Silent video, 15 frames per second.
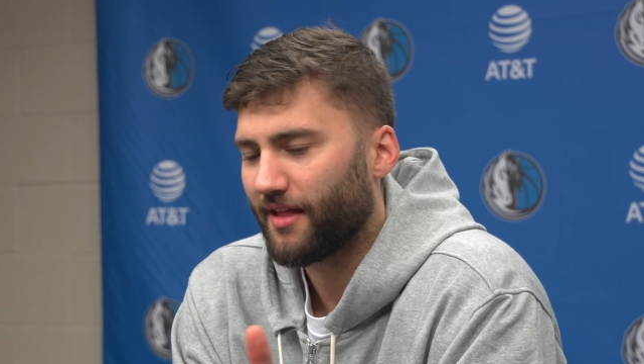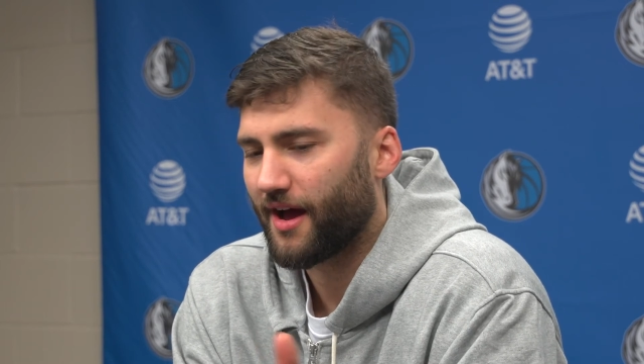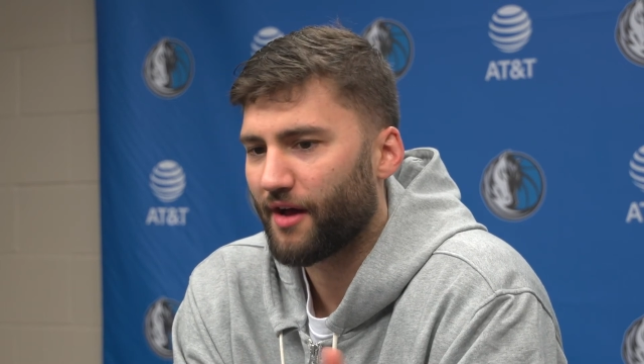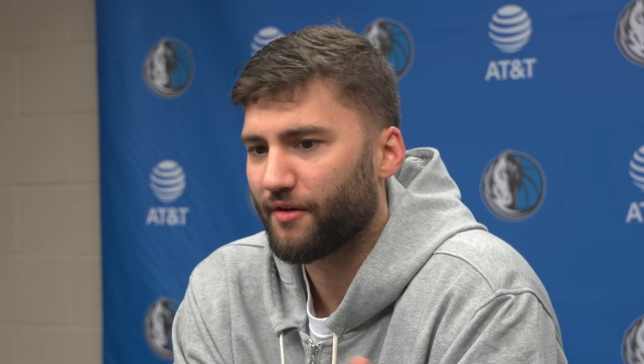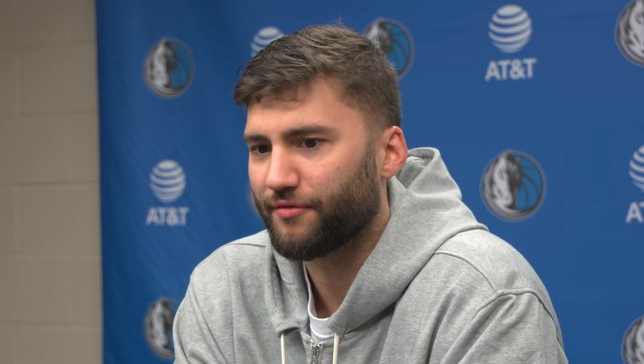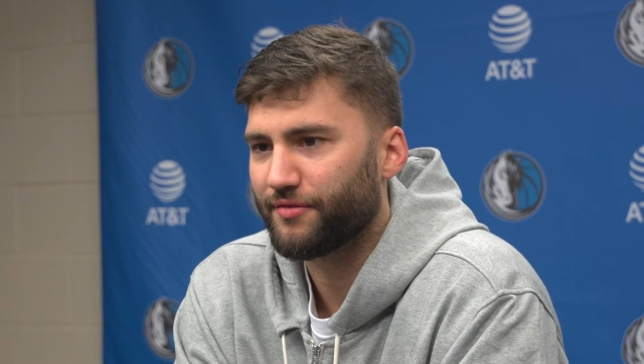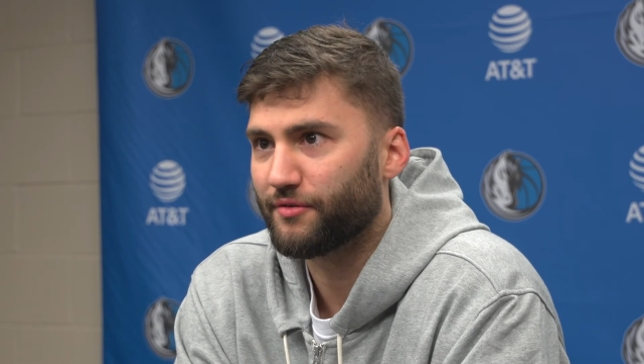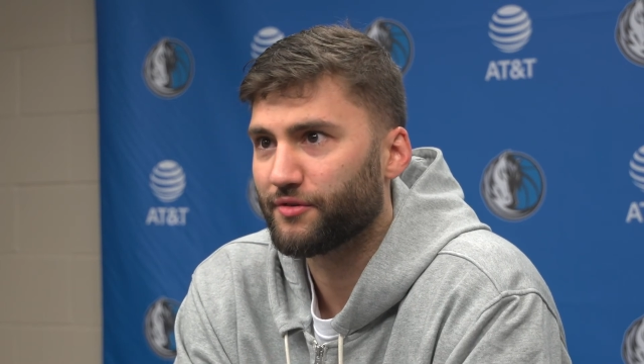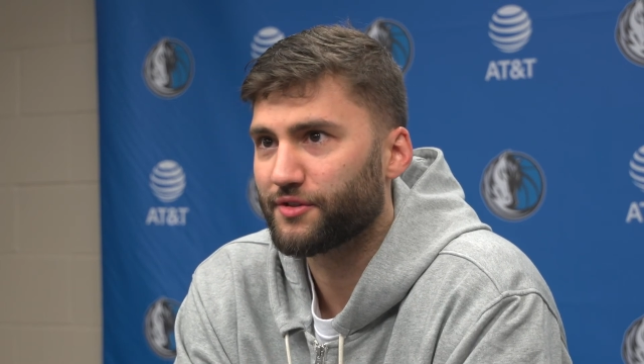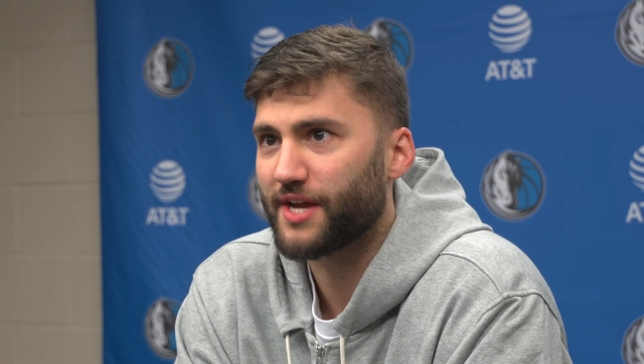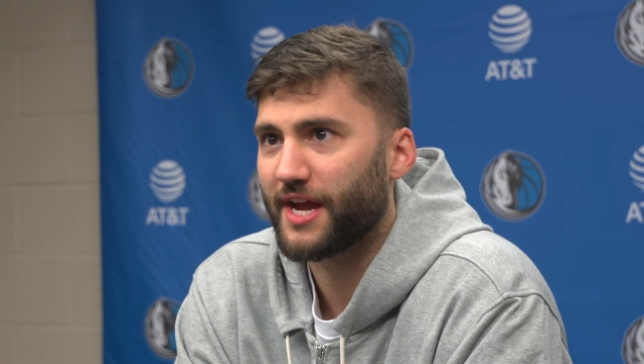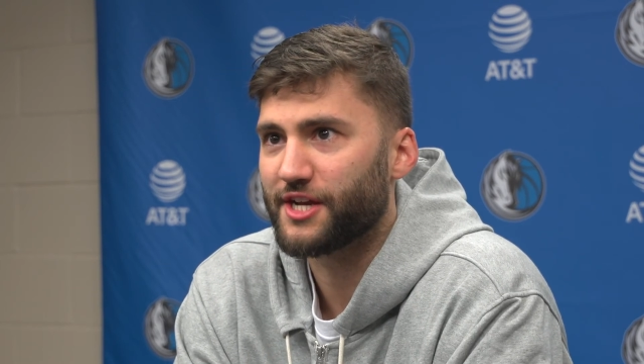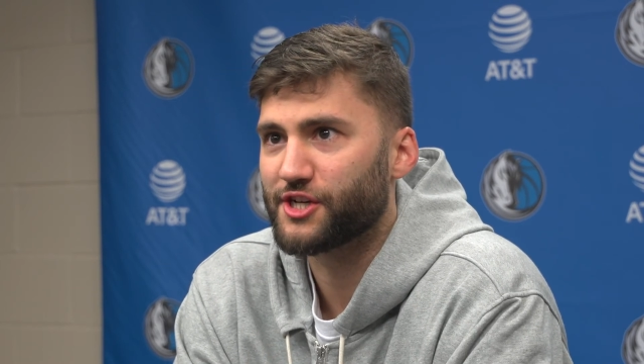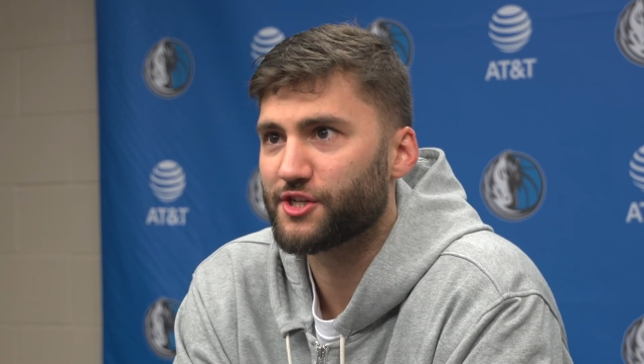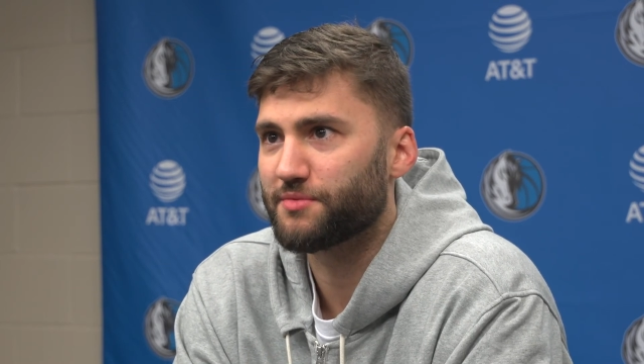out of the
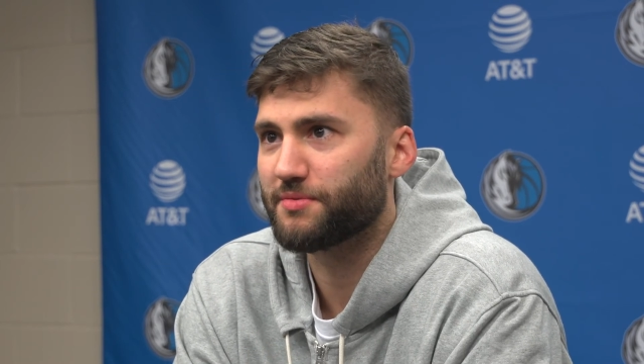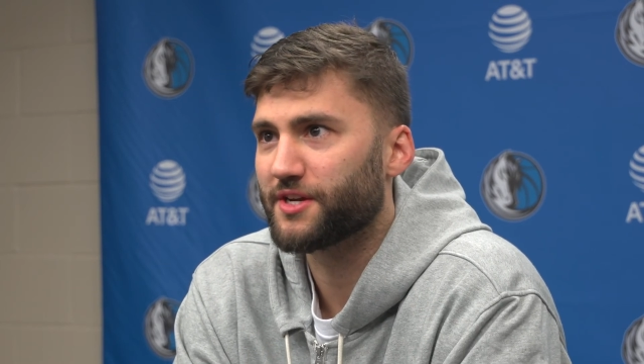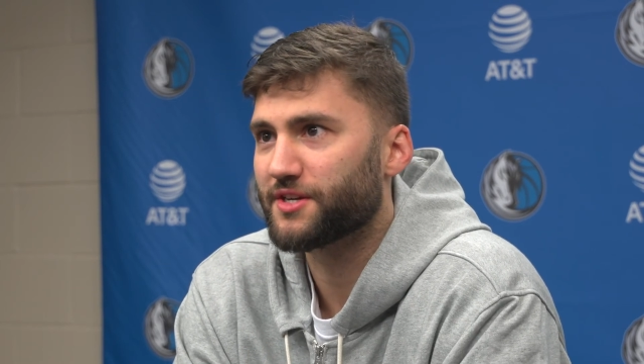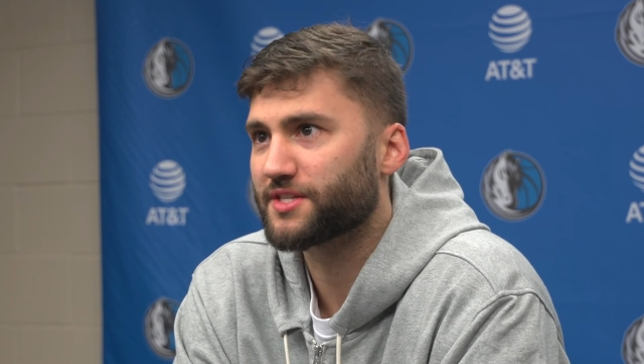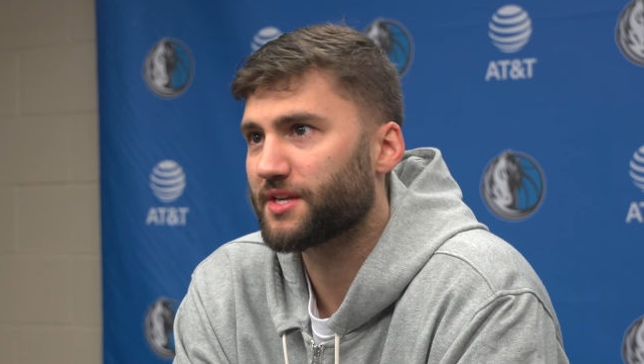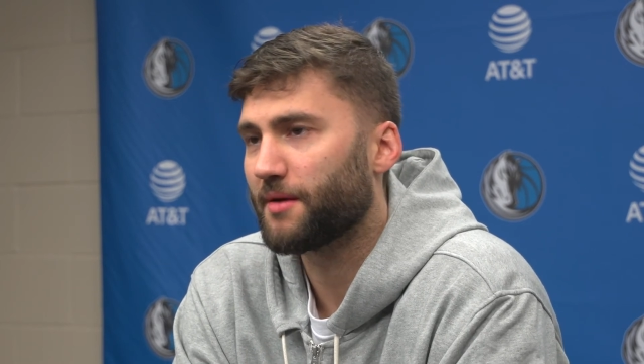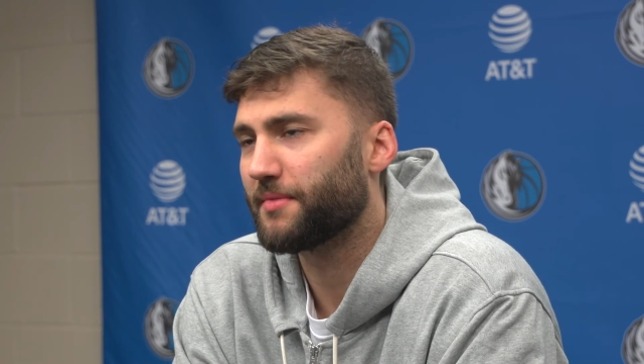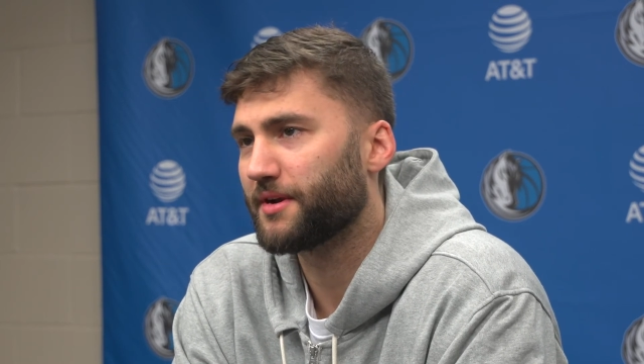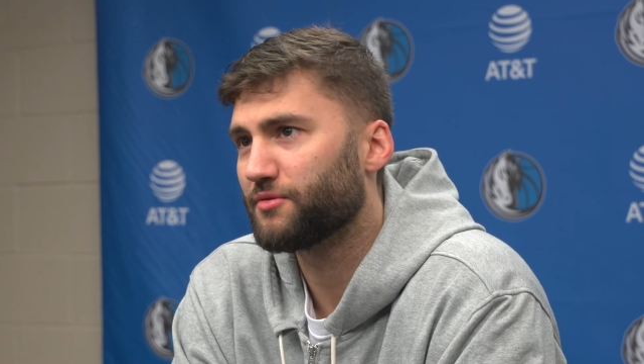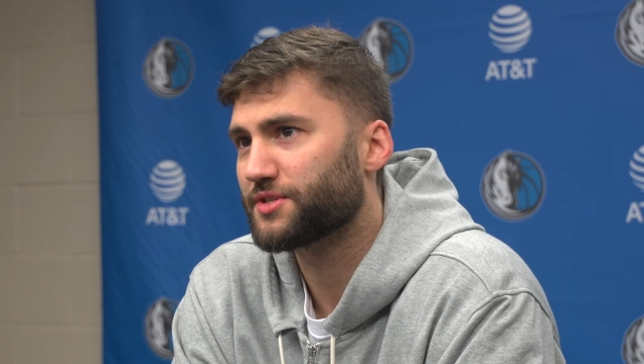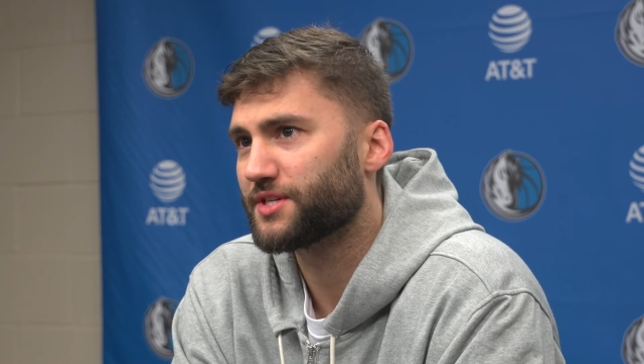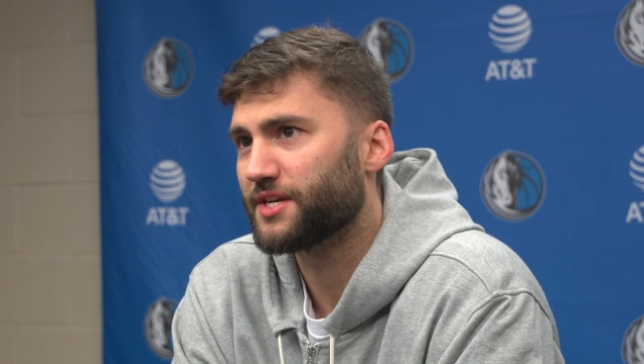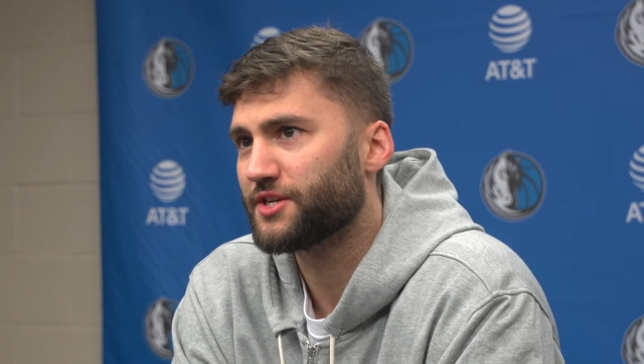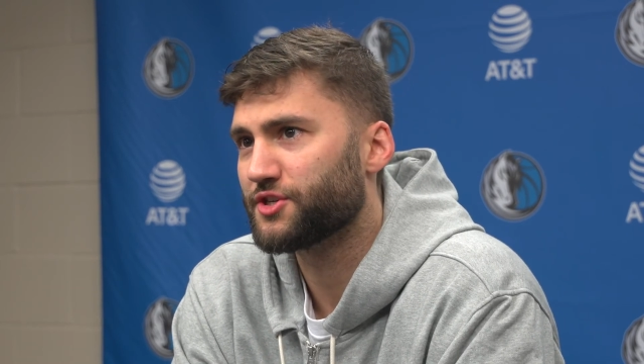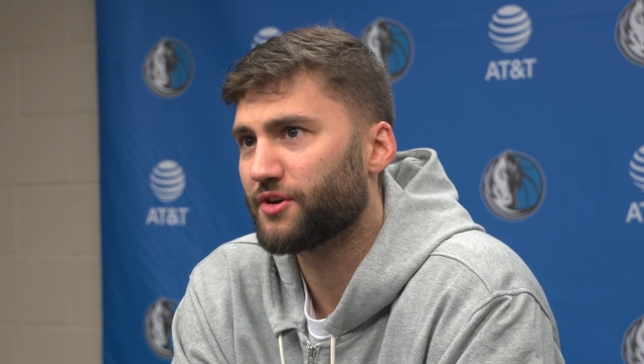rotations because somebody
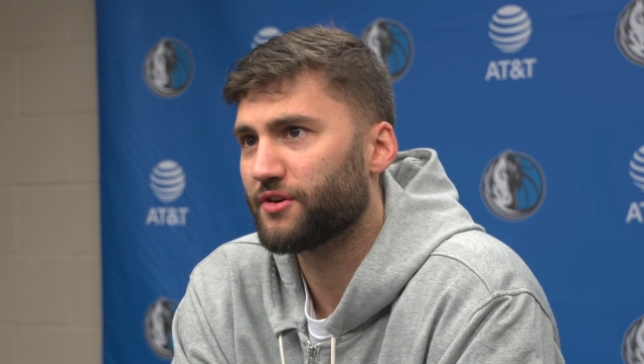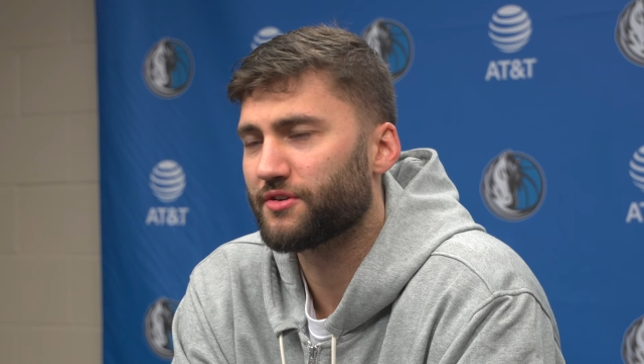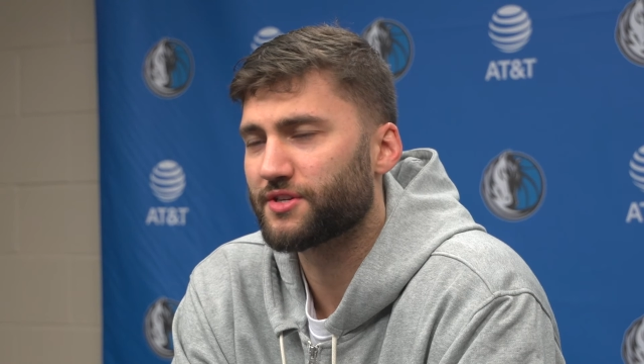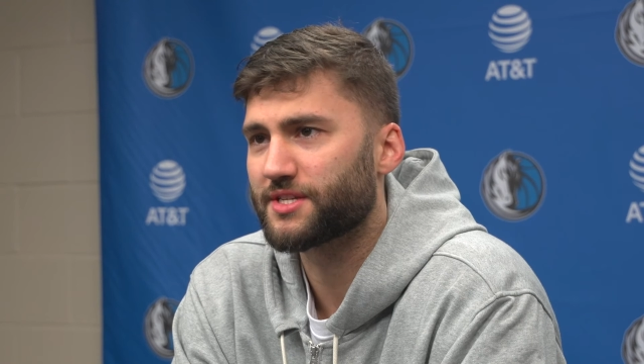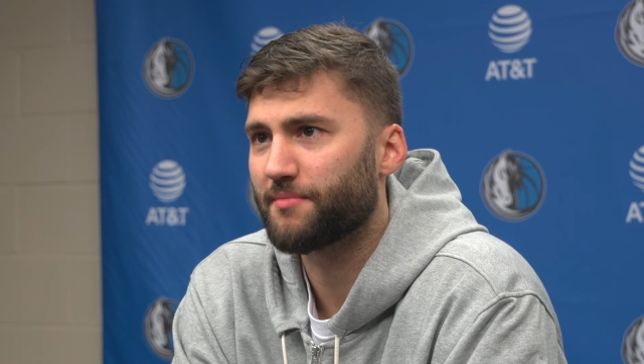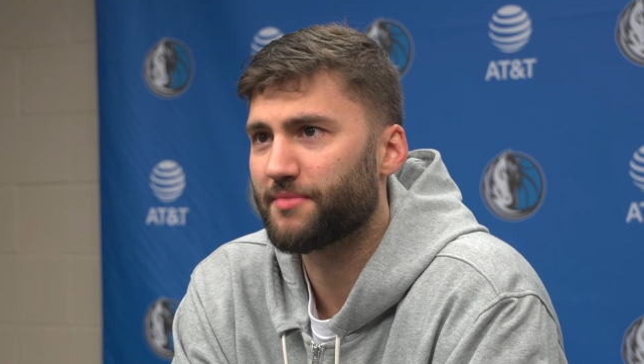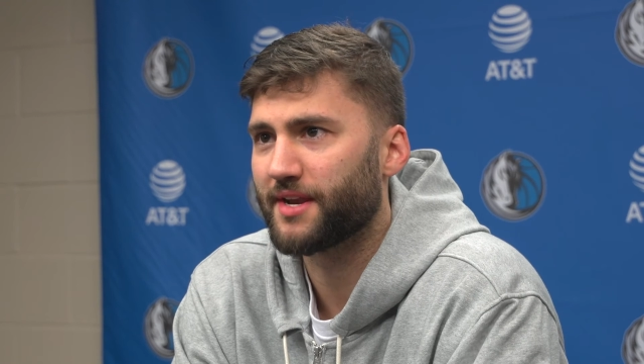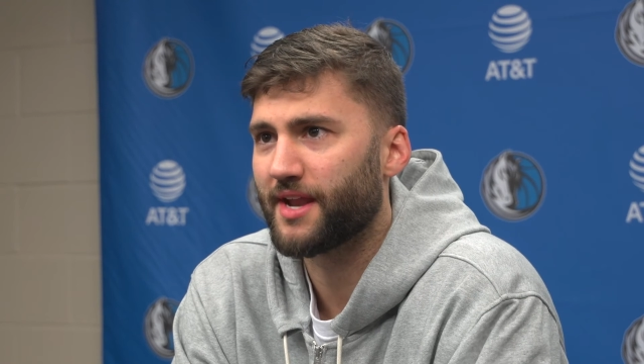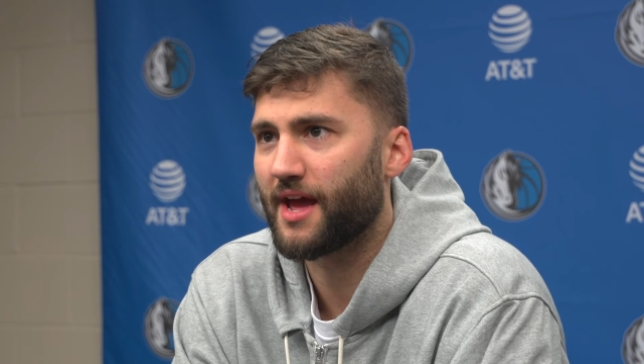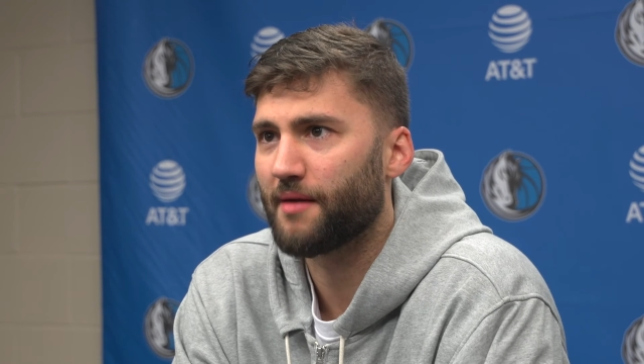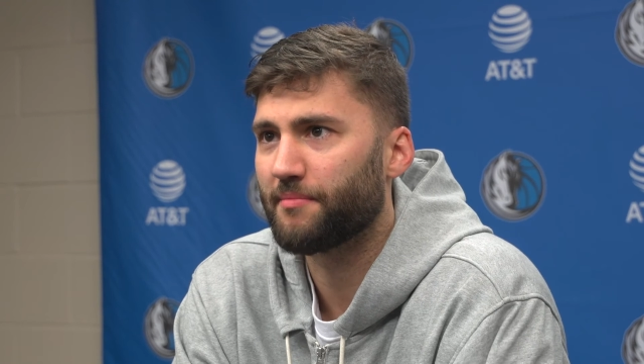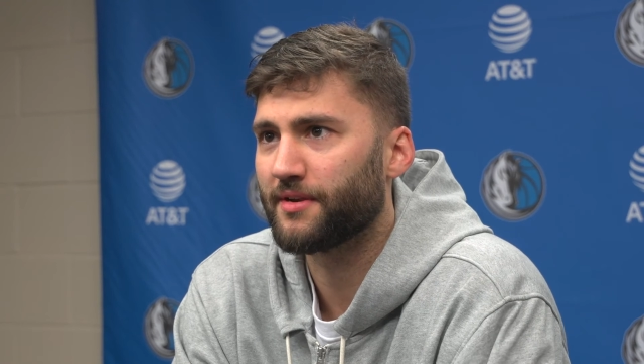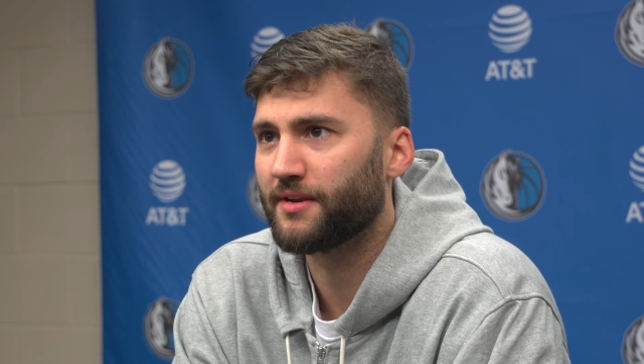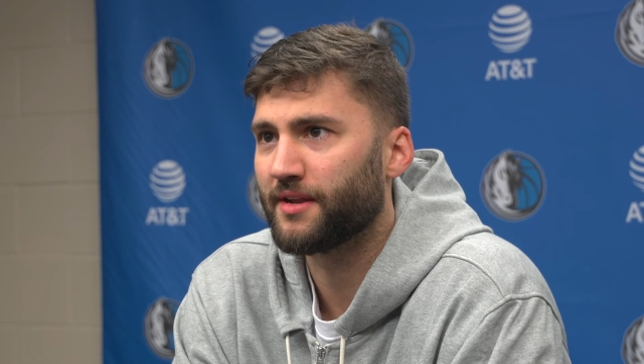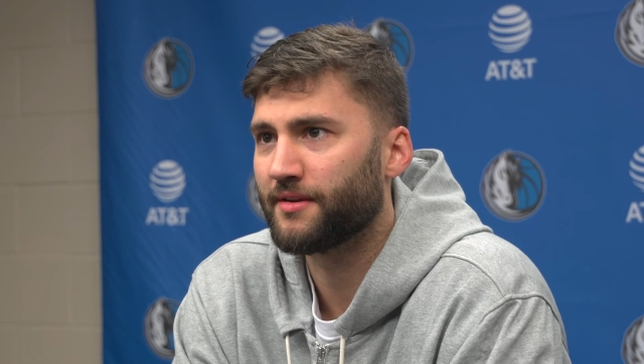was injured or something happened,